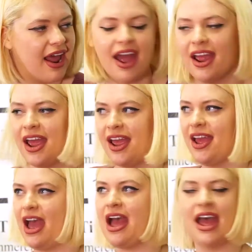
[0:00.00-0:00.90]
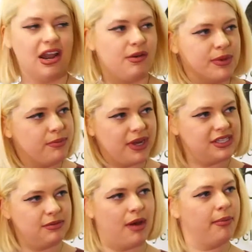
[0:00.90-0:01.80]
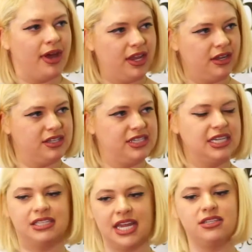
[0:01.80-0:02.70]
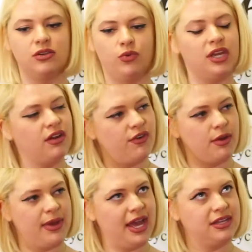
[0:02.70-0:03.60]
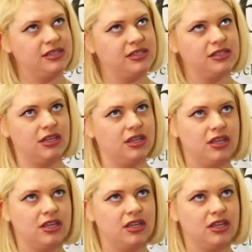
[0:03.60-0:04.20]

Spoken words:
I had to be busting my butt 6 days a week for the past